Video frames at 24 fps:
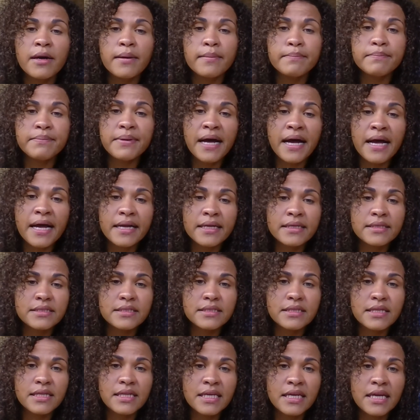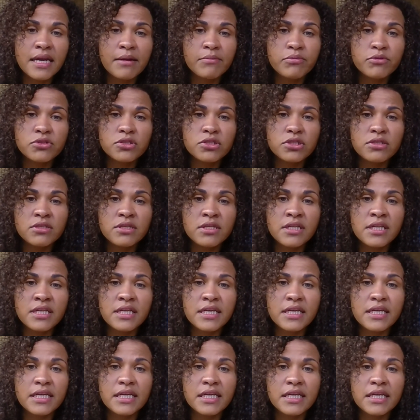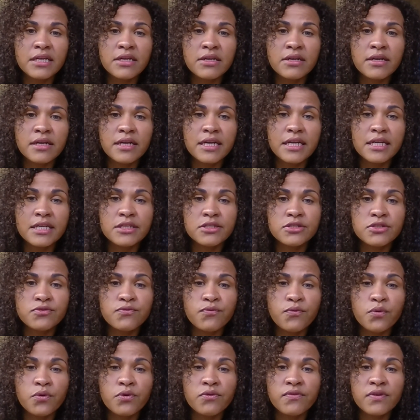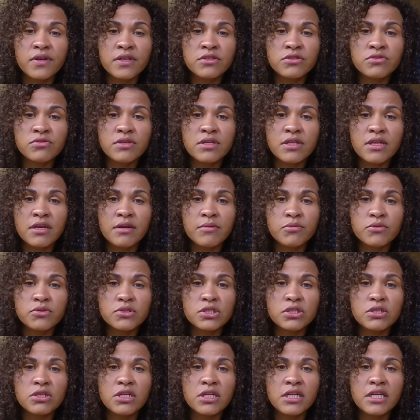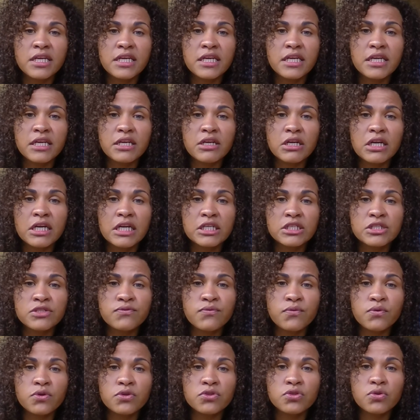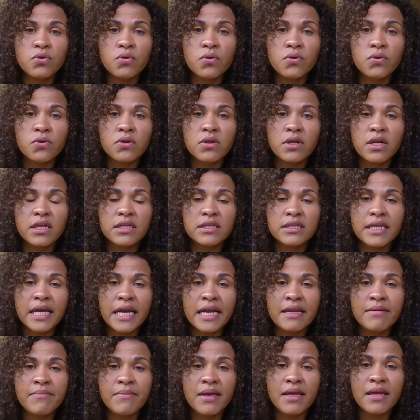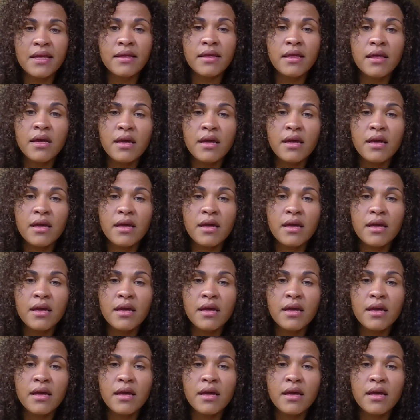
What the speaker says: But the opportunity here is for victory. The opportunity here is for total alignment,